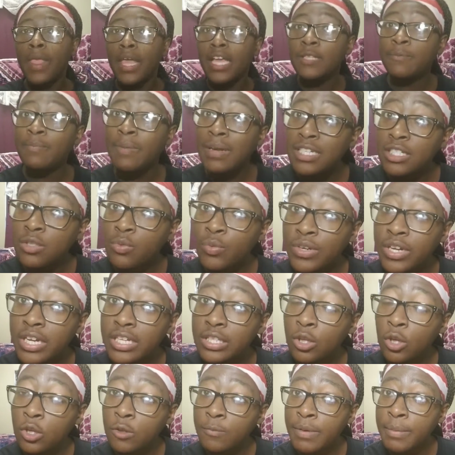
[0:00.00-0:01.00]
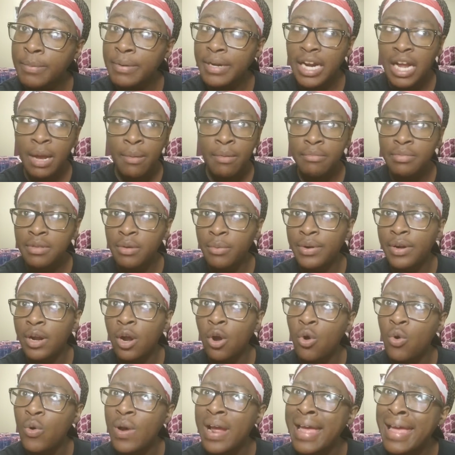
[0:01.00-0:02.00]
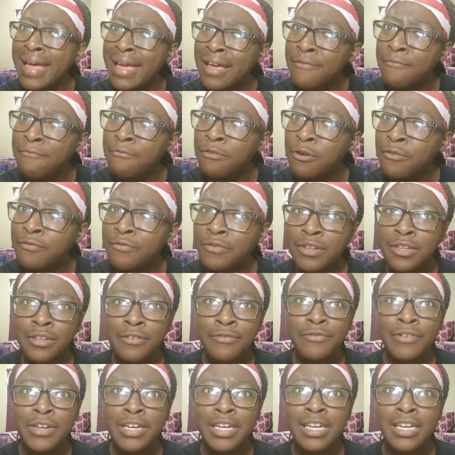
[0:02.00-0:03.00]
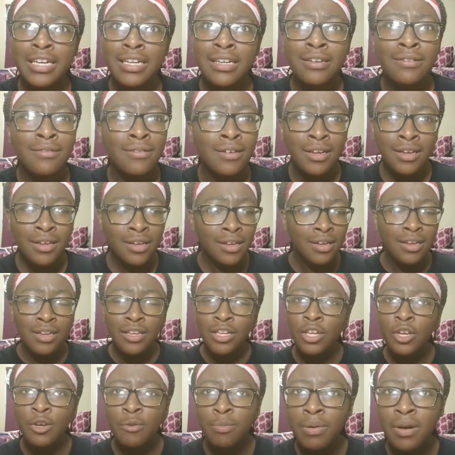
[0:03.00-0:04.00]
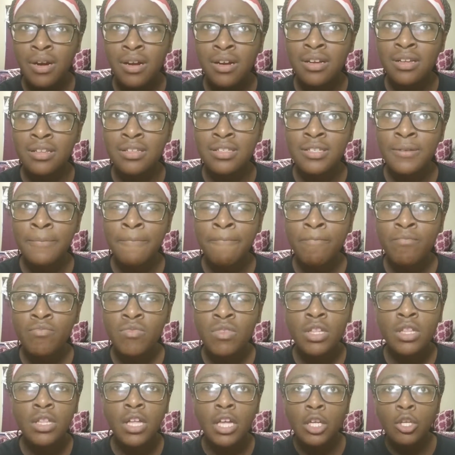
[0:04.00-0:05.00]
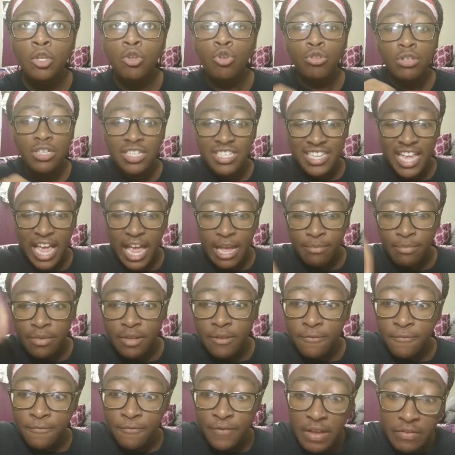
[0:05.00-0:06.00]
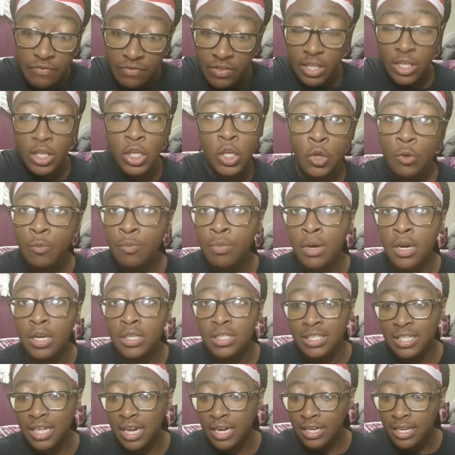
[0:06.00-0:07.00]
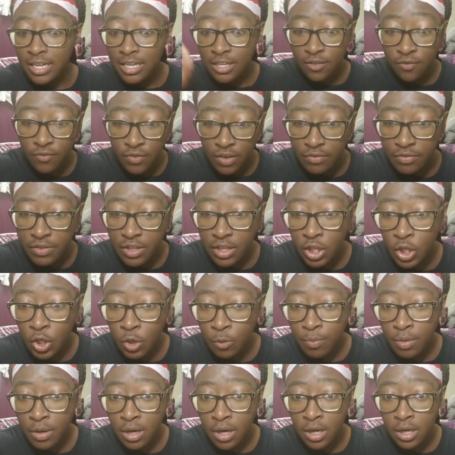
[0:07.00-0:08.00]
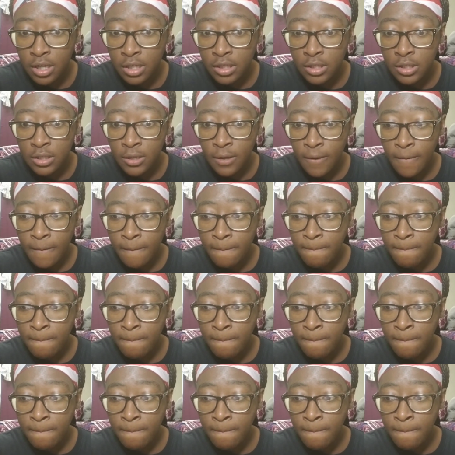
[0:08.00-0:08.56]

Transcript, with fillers: especially when you get those people that come up there with a whole handful full of freaking coupons like you just gave me 50 coupons now these 50 coupons